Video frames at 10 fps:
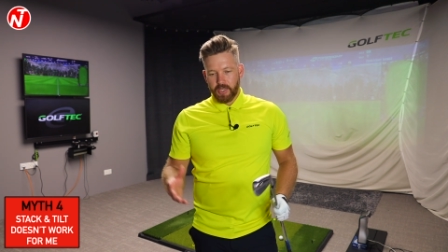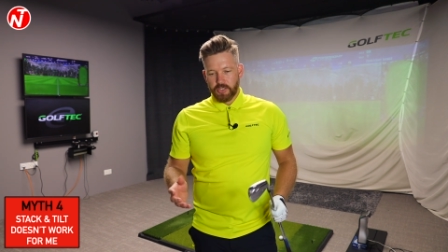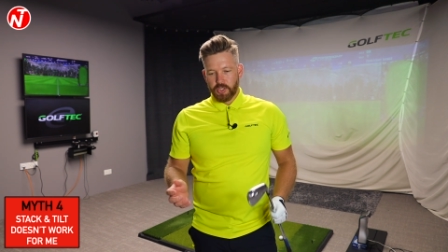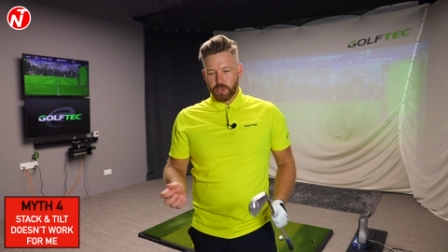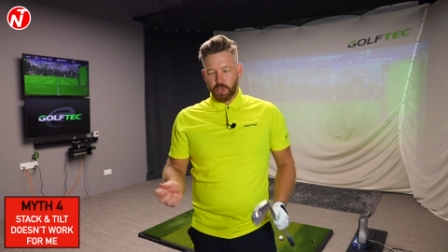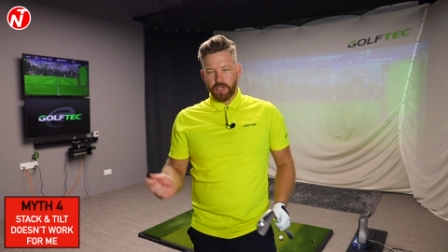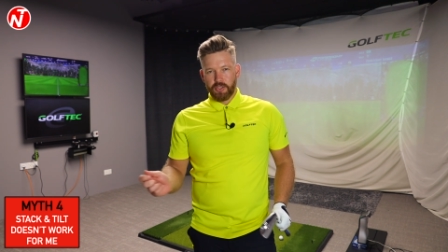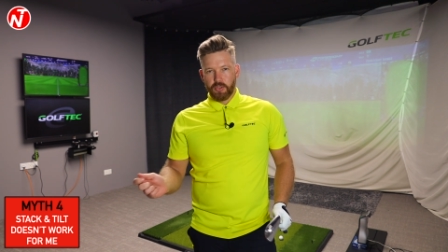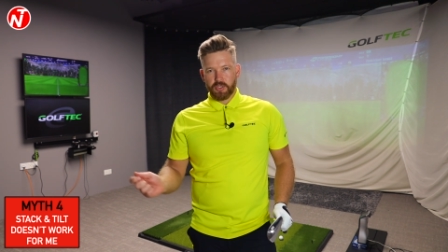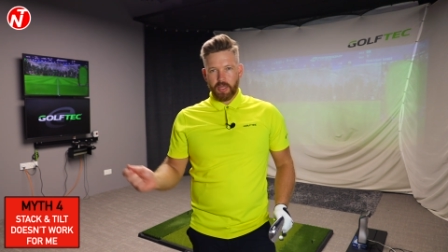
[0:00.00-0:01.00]
Just trying to
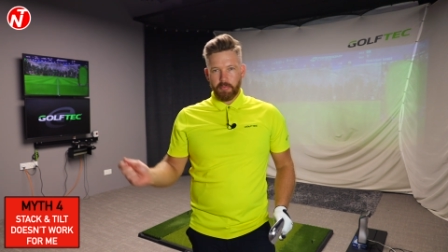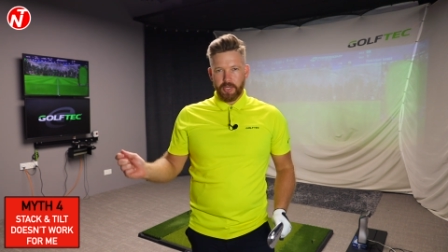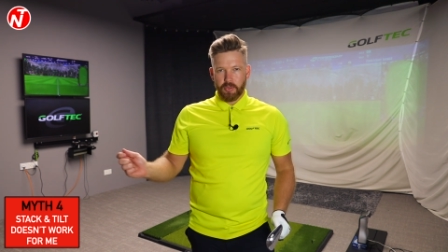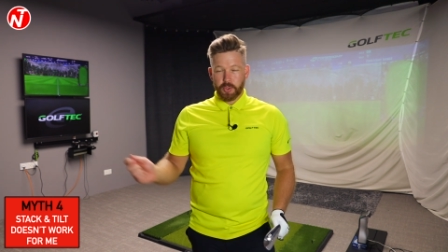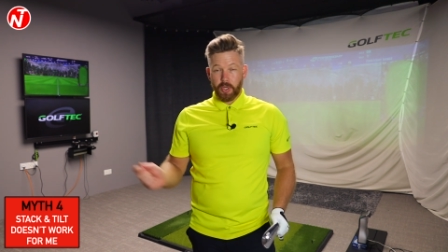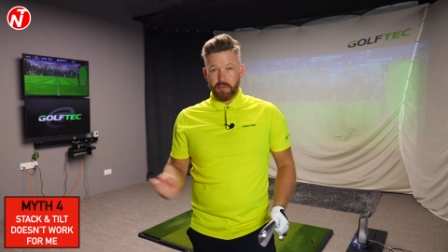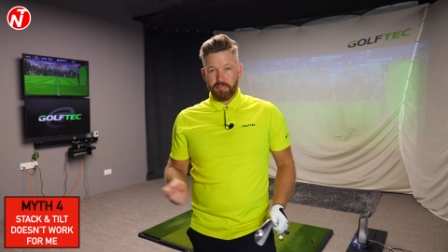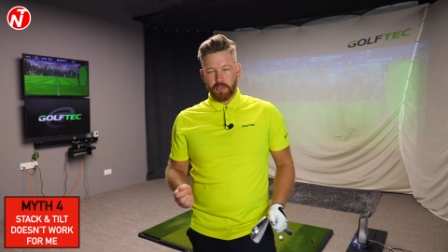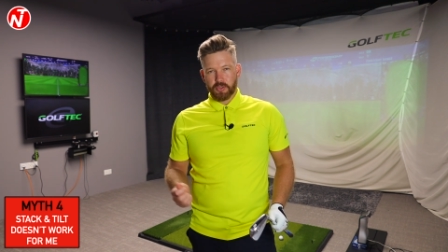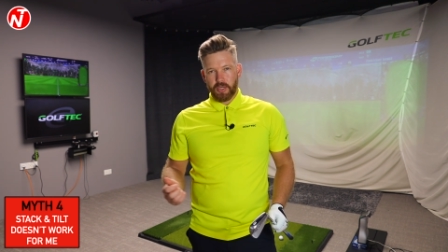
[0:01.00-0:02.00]
do something or trying to
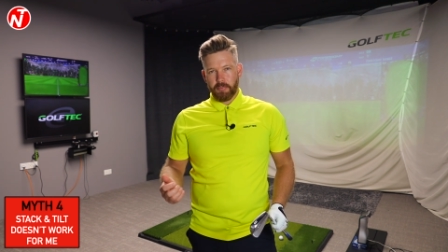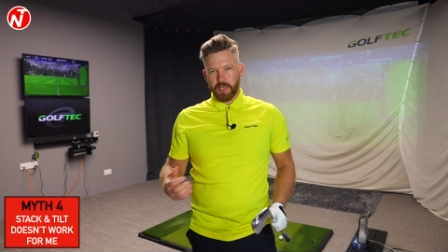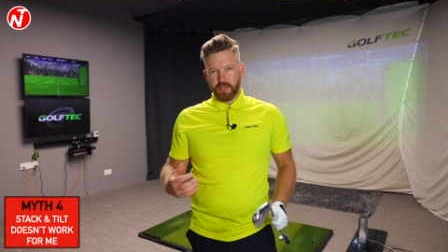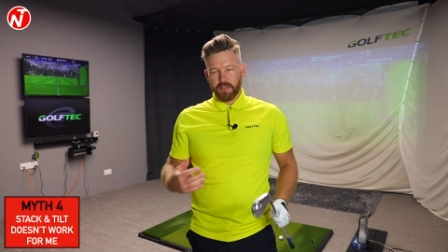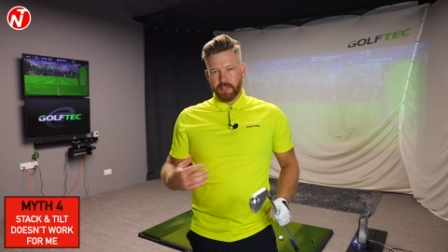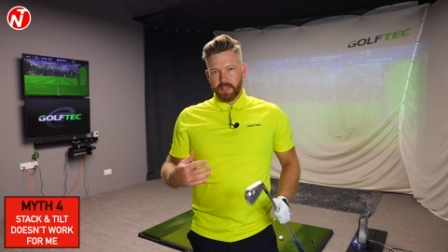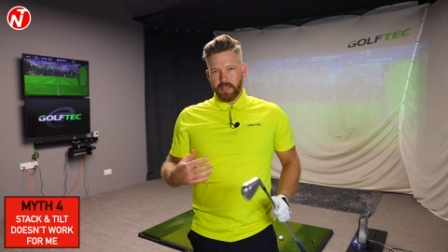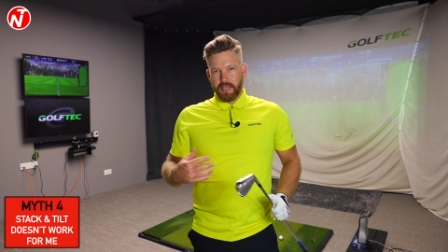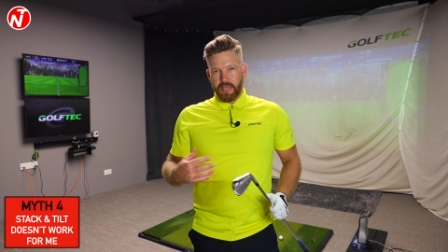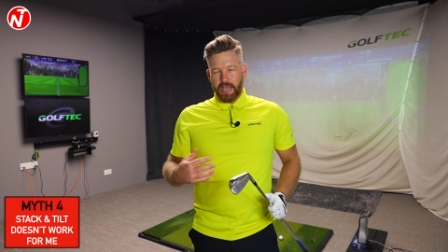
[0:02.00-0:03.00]
feel something
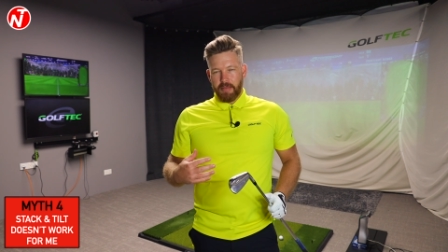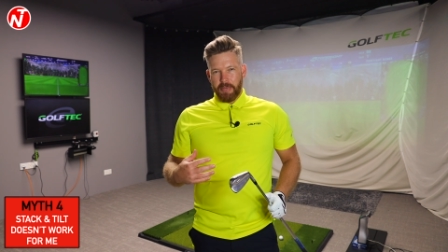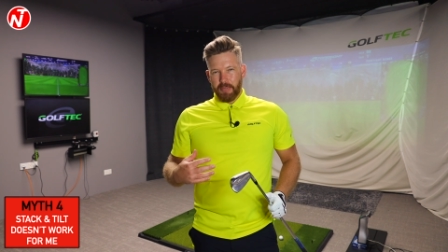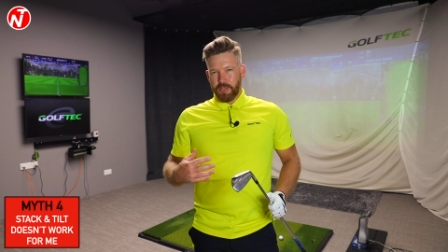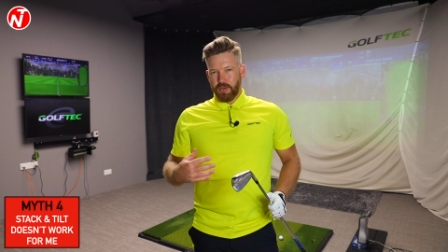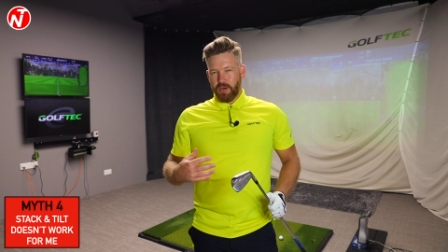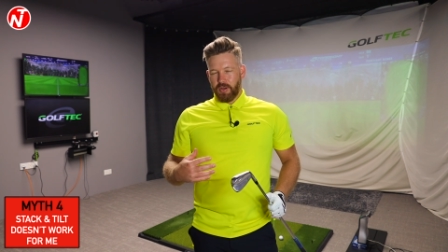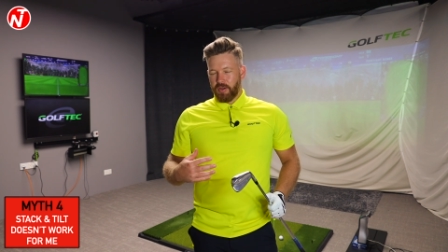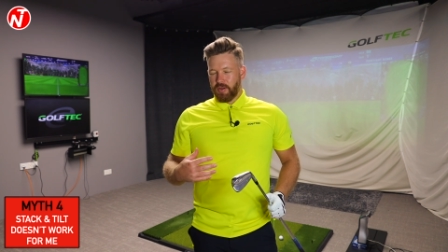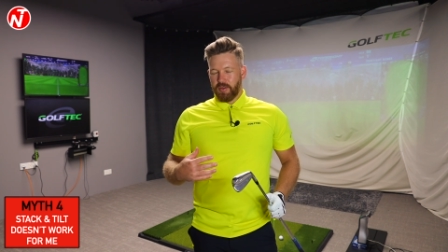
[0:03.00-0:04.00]
and uh, maybe not,
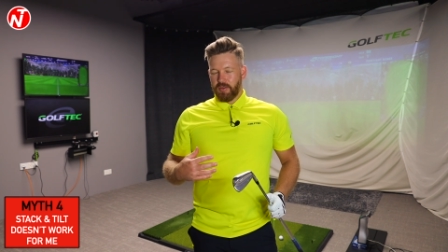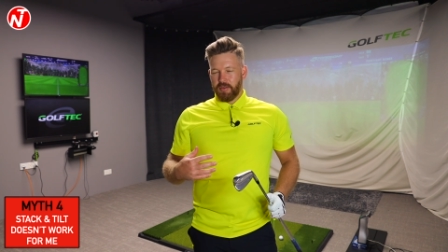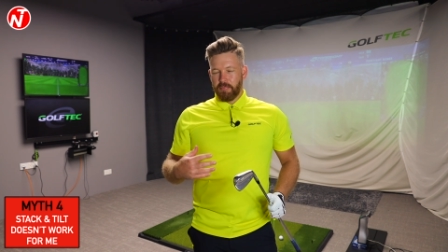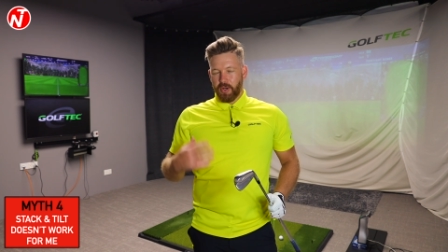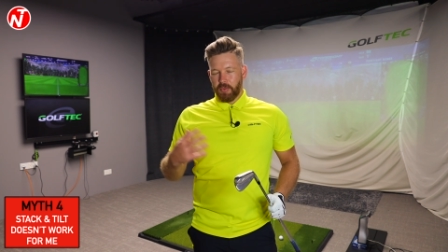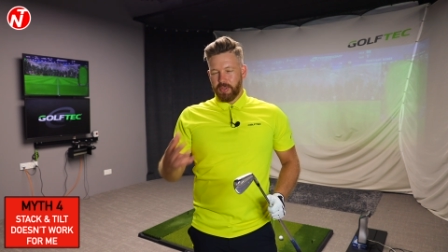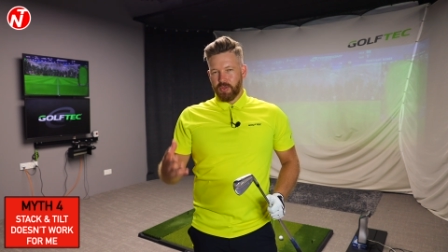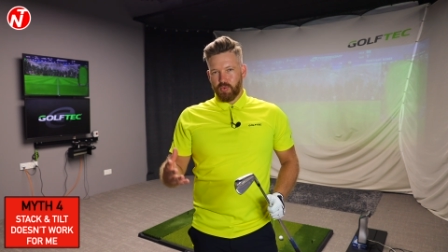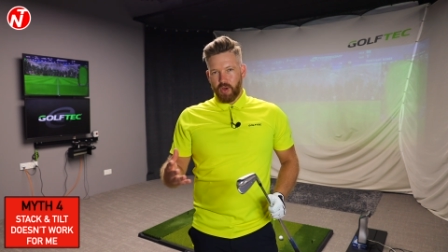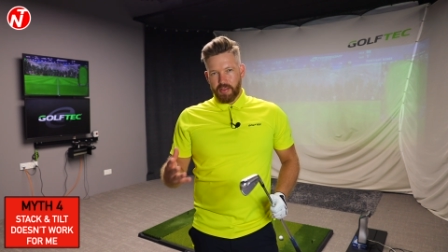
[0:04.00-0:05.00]
it might not be the
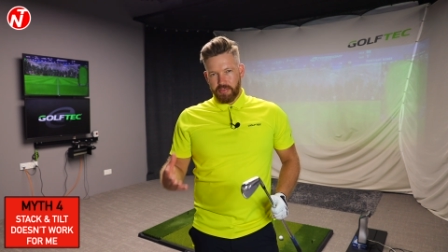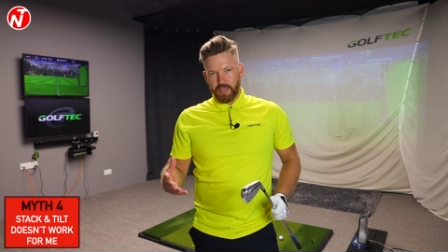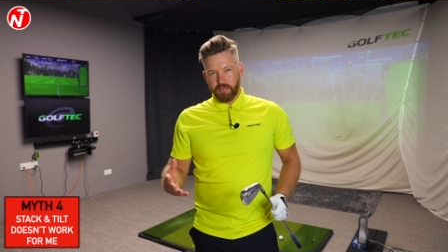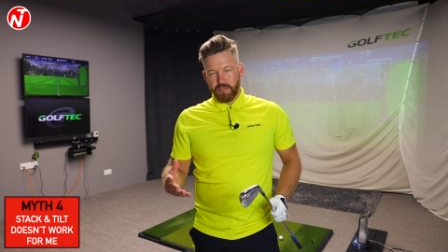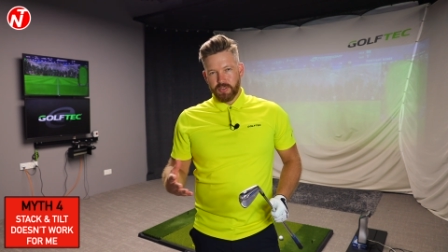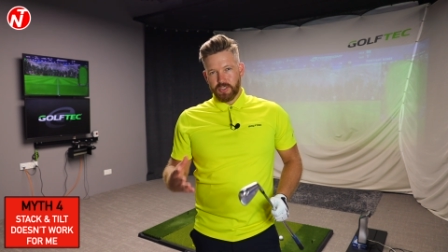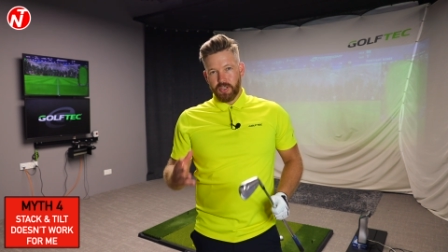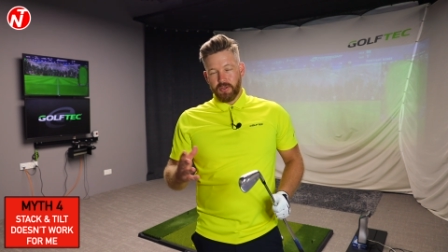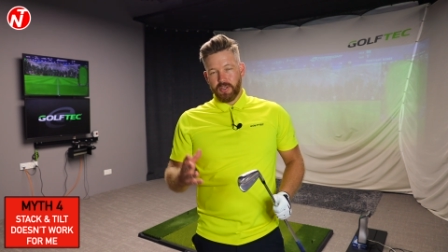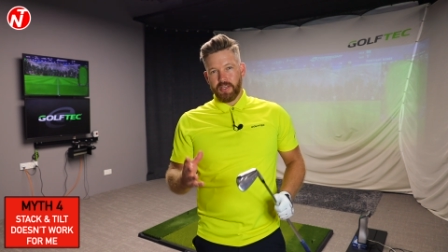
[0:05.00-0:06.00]
right thing for you to
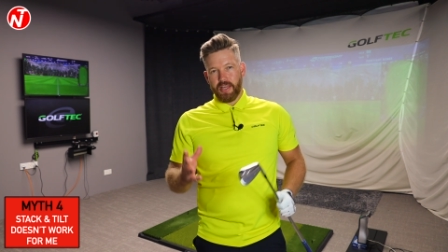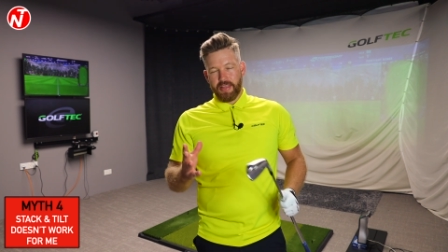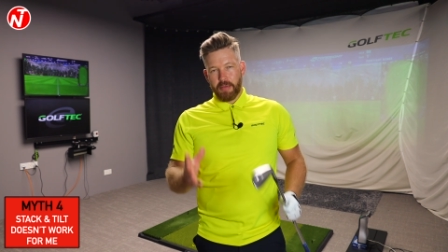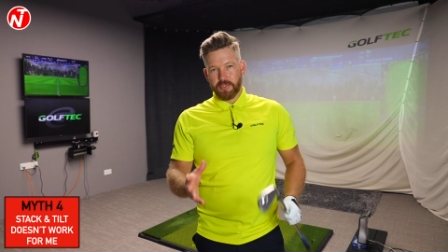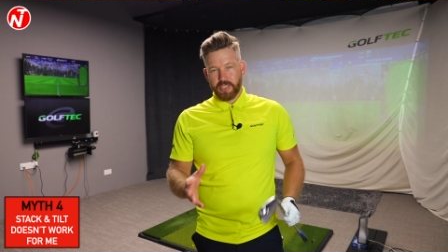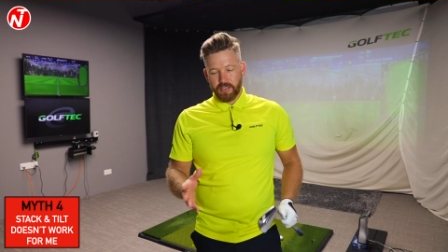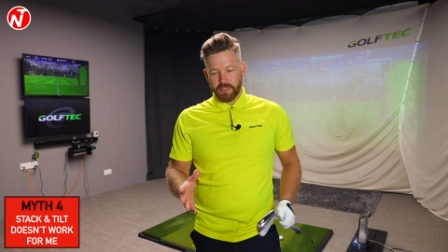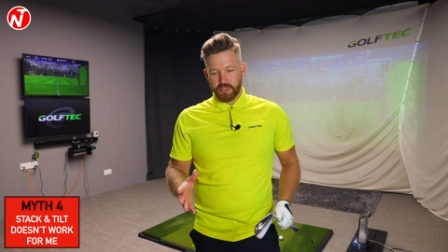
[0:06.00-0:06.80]
do at that particular